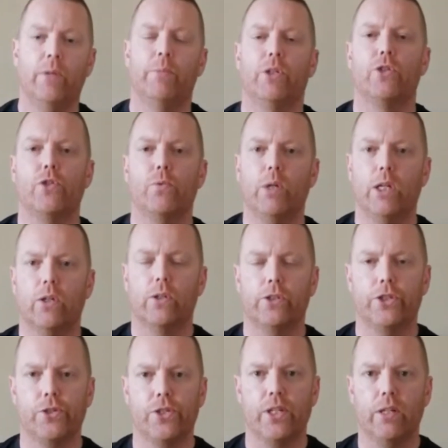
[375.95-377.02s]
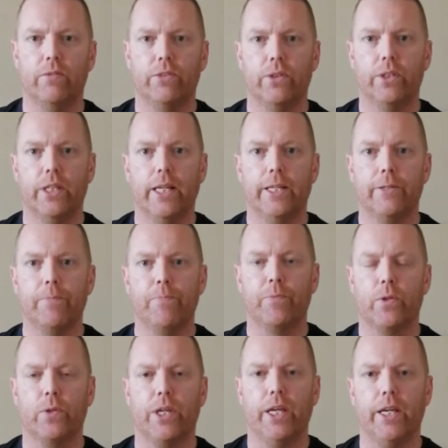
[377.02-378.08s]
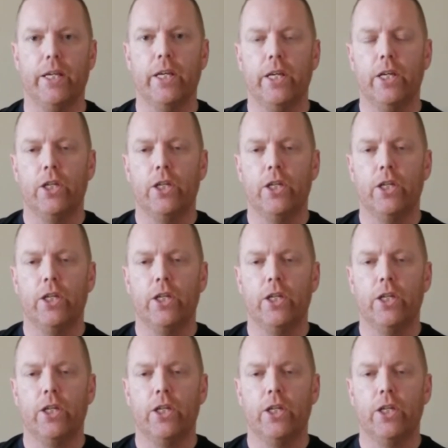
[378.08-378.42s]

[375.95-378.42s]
because you will hurt yourself doing that, okay?